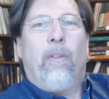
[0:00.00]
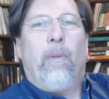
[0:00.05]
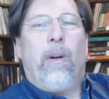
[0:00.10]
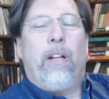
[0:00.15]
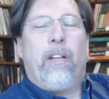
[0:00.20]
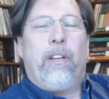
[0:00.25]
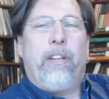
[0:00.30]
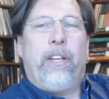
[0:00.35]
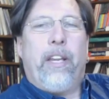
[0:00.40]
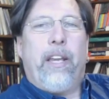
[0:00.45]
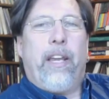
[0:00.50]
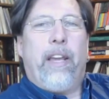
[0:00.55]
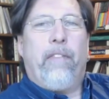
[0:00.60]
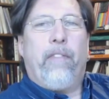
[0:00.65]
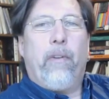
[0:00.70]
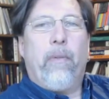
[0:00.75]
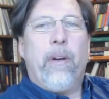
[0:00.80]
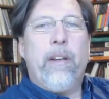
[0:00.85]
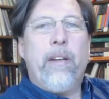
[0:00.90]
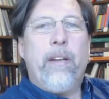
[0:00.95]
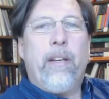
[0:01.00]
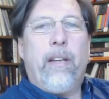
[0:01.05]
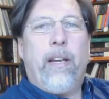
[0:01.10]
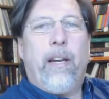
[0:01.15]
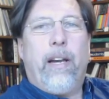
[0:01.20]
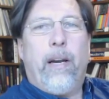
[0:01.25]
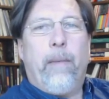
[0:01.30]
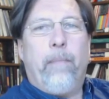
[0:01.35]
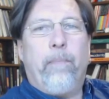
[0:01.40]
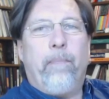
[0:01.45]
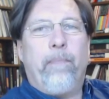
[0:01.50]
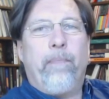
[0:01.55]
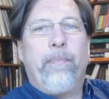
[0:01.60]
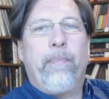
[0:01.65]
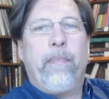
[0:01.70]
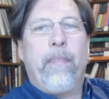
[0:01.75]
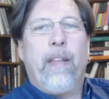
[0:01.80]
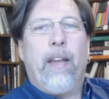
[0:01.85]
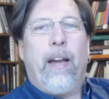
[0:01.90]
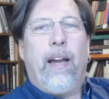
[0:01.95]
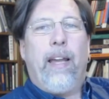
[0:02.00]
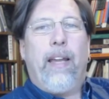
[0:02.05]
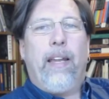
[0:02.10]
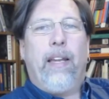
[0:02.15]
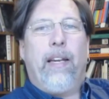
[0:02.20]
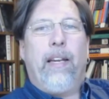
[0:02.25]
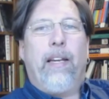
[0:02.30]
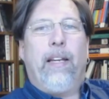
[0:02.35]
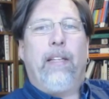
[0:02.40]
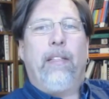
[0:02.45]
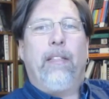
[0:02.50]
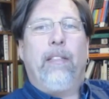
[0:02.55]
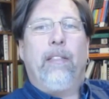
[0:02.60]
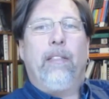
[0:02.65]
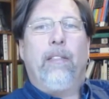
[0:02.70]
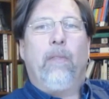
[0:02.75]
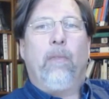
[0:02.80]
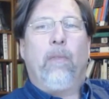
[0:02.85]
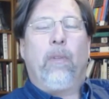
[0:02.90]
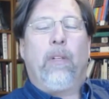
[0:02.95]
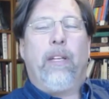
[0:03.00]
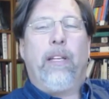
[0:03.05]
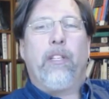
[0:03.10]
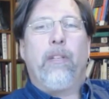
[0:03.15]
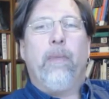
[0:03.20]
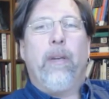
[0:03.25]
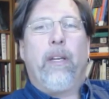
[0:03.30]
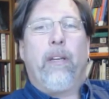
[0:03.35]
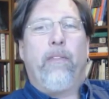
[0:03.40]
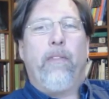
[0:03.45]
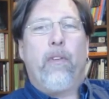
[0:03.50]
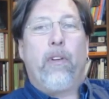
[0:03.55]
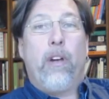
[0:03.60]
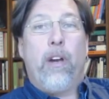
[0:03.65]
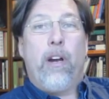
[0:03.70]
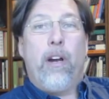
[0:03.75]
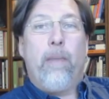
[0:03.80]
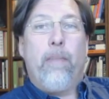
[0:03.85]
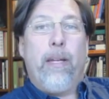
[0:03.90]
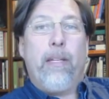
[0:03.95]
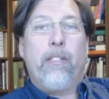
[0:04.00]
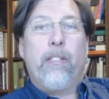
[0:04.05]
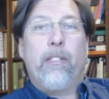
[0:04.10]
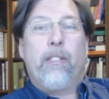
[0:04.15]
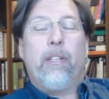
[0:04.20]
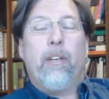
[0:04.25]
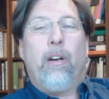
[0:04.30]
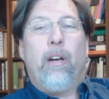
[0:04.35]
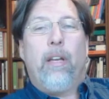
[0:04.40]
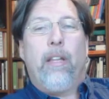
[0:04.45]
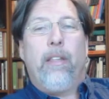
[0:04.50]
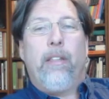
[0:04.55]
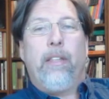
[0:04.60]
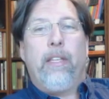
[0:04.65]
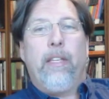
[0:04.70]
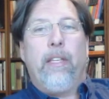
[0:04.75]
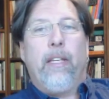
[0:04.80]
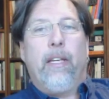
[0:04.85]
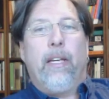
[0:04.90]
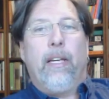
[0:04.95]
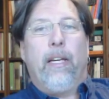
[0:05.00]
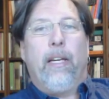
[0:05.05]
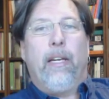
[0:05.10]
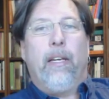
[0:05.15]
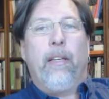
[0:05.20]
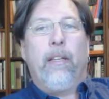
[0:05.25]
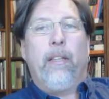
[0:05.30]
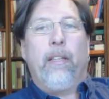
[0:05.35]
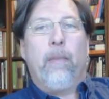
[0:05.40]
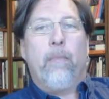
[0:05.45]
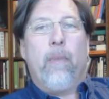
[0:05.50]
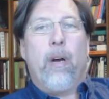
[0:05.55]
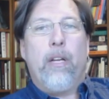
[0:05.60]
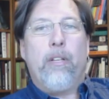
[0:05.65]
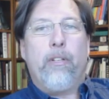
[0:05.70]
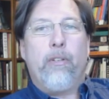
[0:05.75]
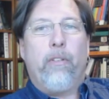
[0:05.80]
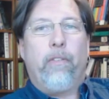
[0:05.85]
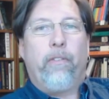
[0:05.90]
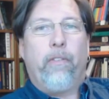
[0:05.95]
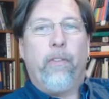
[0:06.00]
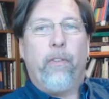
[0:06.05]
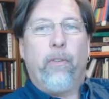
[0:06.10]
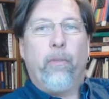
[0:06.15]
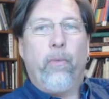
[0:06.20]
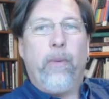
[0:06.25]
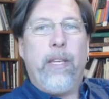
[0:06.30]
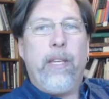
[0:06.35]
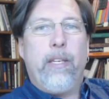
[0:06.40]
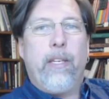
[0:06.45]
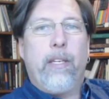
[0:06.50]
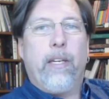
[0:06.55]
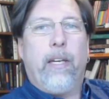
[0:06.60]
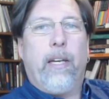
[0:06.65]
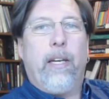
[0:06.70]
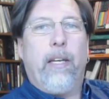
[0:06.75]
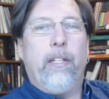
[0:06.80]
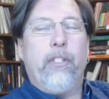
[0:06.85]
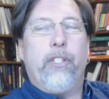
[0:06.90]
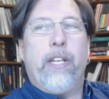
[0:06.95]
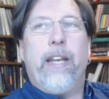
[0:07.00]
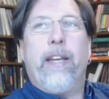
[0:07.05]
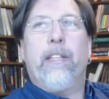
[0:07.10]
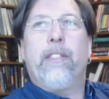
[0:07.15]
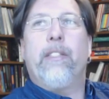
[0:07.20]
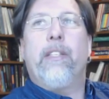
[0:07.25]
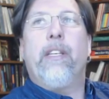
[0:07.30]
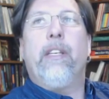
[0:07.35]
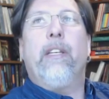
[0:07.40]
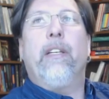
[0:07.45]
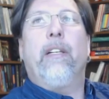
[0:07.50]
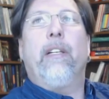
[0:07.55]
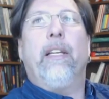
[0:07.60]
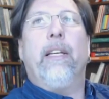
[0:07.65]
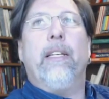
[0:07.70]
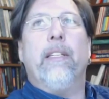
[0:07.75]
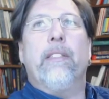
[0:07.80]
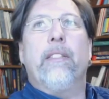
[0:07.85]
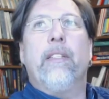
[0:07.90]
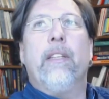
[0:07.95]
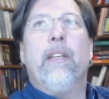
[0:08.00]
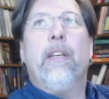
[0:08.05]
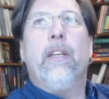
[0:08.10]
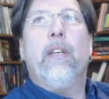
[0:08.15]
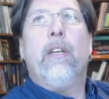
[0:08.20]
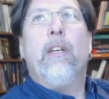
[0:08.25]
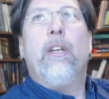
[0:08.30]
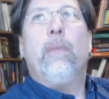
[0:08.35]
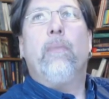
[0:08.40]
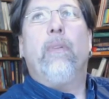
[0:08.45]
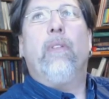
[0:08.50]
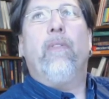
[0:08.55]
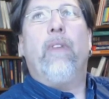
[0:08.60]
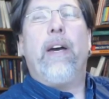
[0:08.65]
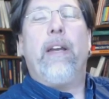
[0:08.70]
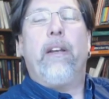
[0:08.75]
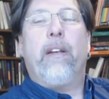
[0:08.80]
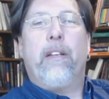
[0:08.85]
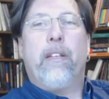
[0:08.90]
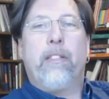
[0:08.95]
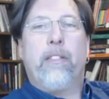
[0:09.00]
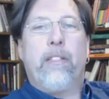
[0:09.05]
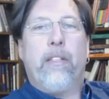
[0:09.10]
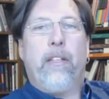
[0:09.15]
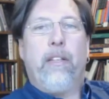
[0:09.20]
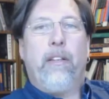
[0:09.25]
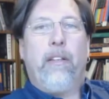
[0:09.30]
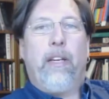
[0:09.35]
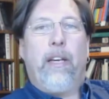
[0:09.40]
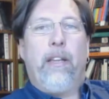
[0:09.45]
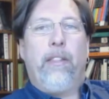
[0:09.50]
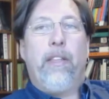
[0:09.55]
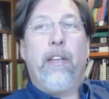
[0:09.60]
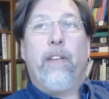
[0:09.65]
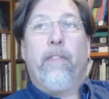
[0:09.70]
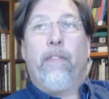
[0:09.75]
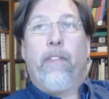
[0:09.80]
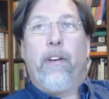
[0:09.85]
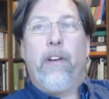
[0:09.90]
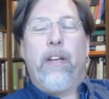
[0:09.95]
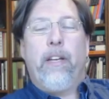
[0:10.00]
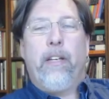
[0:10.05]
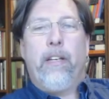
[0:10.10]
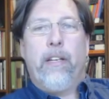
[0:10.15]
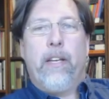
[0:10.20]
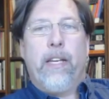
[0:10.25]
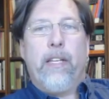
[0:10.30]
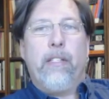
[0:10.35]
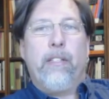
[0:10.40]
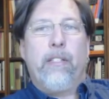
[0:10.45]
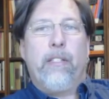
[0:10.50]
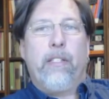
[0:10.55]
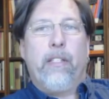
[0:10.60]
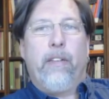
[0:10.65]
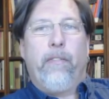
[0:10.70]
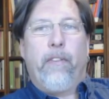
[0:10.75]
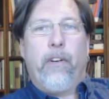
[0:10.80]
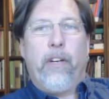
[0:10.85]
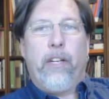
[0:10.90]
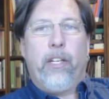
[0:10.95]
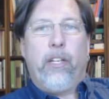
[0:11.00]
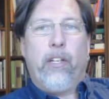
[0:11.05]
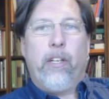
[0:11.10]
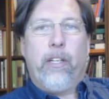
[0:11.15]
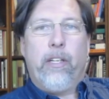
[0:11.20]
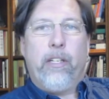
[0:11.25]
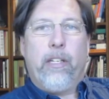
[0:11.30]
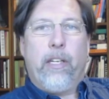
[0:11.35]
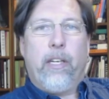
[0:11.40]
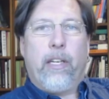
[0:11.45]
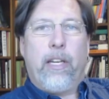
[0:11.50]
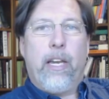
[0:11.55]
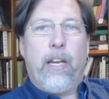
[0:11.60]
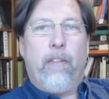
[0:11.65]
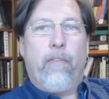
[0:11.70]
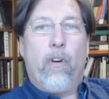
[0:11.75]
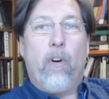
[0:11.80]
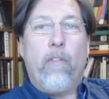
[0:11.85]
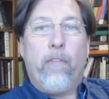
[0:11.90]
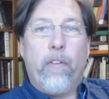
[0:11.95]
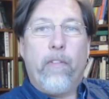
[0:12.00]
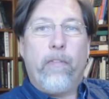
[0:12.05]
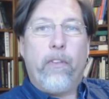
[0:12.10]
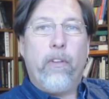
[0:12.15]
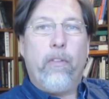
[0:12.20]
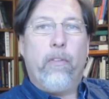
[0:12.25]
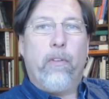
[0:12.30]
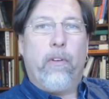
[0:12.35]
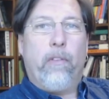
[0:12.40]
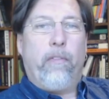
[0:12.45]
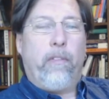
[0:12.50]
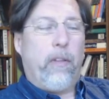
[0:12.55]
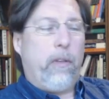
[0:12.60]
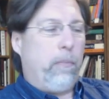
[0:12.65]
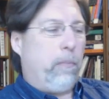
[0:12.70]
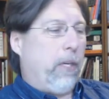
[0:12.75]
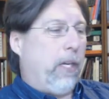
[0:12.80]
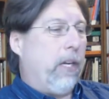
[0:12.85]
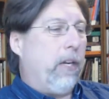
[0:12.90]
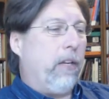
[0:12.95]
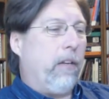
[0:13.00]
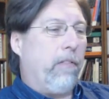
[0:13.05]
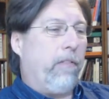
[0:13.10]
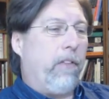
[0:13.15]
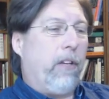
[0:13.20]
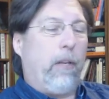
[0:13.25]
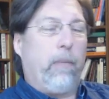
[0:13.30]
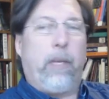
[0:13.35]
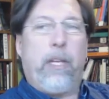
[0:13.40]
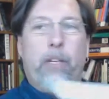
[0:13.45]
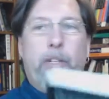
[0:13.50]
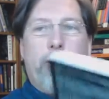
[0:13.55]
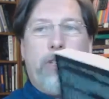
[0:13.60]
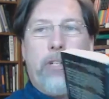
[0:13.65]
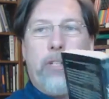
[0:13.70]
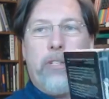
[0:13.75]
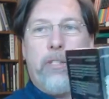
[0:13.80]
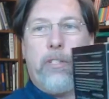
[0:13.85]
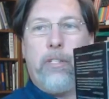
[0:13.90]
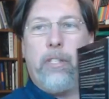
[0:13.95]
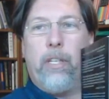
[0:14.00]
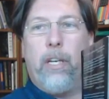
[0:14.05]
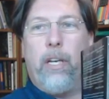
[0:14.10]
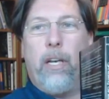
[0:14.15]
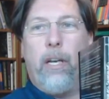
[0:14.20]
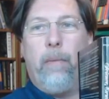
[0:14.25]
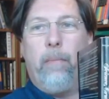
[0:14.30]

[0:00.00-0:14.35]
Well, good day, everyone. I would like to make a few comments on the module for the week. Janice Teal has provided us, I think, a very nice, very good kind of overview of the beginning of Philip Kitcher's